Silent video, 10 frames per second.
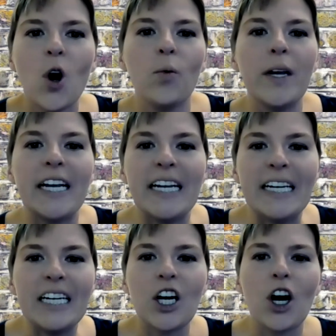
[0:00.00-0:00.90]
we can
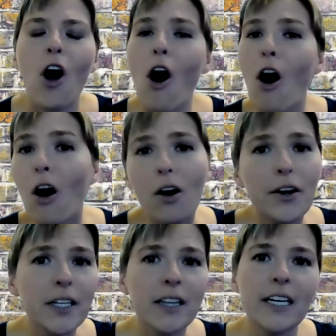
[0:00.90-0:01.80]
hear all
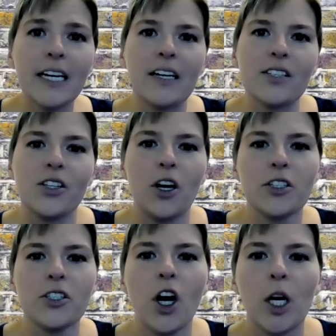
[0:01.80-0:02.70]
the things that our
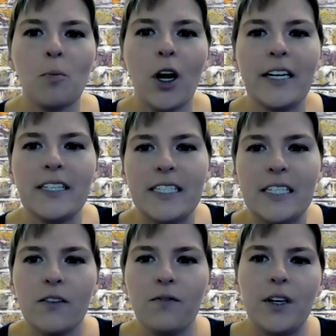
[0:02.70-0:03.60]
target market sees
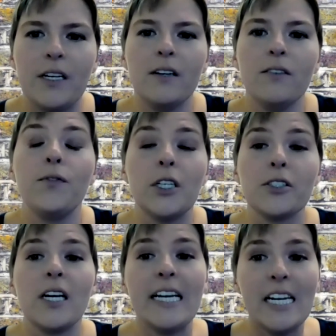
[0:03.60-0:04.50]
and feels
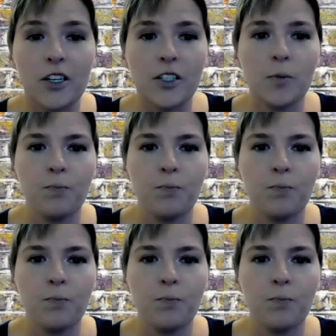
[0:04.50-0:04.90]
and hears.